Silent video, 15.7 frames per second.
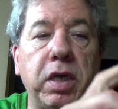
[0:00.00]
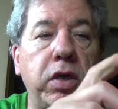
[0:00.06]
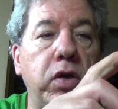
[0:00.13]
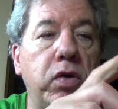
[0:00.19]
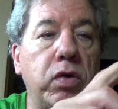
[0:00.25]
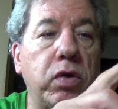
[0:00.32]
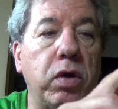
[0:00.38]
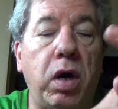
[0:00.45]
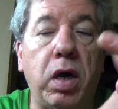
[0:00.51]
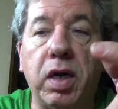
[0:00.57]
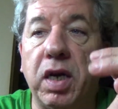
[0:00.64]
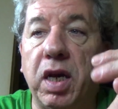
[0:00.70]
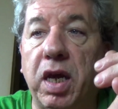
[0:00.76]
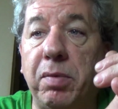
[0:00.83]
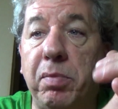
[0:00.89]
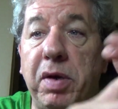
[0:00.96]
your
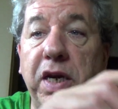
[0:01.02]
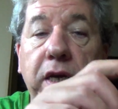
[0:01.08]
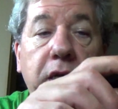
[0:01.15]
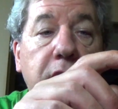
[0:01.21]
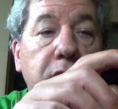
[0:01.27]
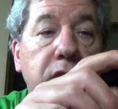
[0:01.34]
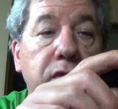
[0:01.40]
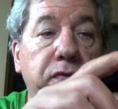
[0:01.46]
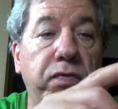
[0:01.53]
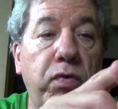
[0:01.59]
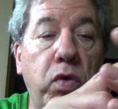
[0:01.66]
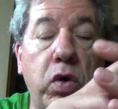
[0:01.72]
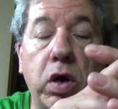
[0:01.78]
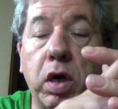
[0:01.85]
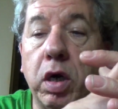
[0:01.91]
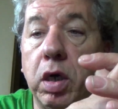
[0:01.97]
online meetings,
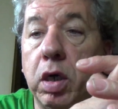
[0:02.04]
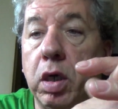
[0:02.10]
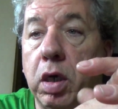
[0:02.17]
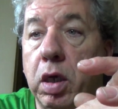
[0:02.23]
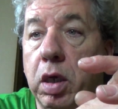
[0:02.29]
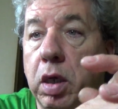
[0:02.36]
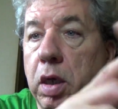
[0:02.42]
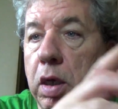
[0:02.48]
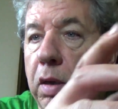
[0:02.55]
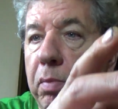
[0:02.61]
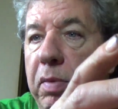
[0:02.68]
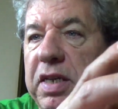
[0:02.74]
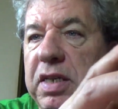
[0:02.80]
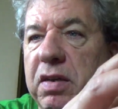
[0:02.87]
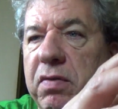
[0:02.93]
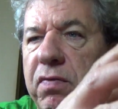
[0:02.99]
for
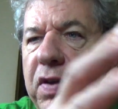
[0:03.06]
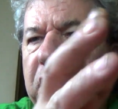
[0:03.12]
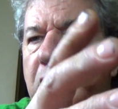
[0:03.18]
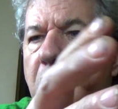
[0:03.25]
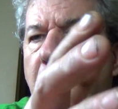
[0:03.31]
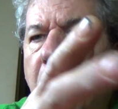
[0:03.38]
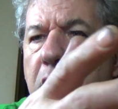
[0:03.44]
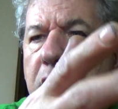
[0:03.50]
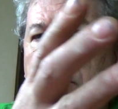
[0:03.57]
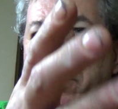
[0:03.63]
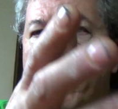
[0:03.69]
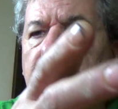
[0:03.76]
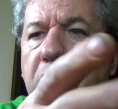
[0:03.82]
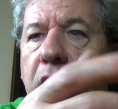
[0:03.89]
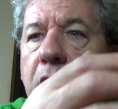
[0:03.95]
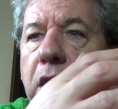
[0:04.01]
basic
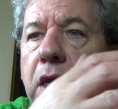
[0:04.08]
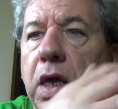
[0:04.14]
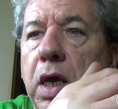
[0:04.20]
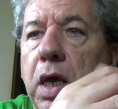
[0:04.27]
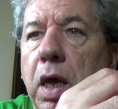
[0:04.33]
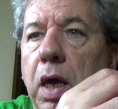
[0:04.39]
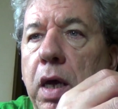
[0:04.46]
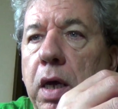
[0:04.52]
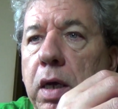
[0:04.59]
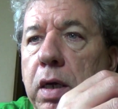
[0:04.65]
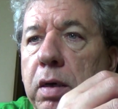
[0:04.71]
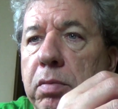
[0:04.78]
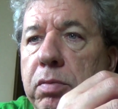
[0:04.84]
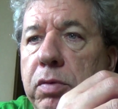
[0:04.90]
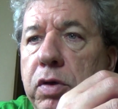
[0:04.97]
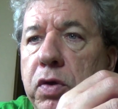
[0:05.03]
videography,
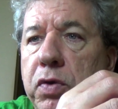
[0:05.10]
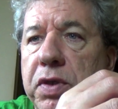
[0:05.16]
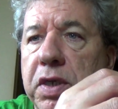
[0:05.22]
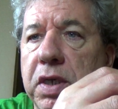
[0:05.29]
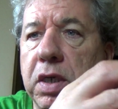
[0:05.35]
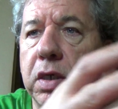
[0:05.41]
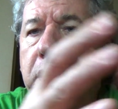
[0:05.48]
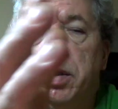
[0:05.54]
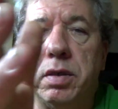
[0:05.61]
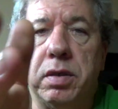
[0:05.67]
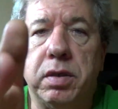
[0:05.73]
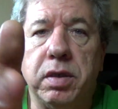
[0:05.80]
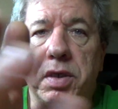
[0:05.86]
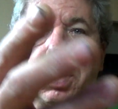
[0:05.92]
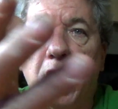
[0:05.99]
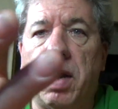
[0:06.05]
using
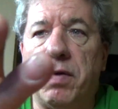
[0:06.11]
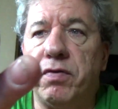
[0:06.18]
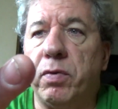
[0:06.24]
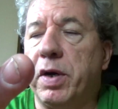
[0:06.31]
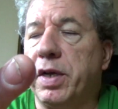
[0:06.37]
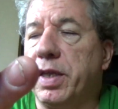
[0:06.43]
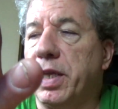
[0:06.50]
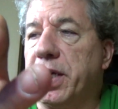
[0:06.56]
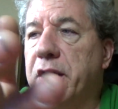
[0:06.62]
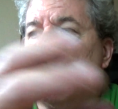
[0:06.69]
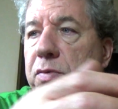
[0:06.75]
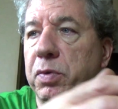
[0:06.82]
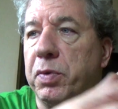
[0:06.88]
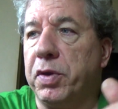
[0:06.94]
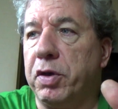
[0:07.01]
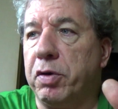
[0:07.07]
the software that comes
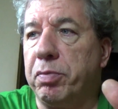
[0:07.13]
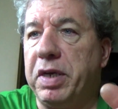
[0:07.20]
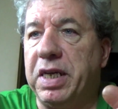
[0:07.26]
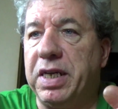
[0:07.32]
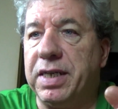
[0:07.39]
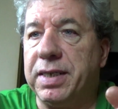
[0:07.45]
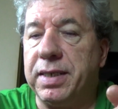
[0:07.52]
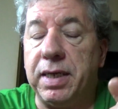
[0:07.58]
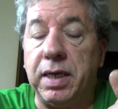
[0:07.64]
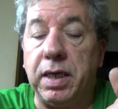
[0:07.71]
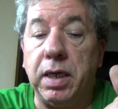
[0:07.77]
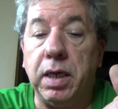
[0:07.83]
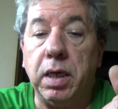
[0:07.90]
with your PC.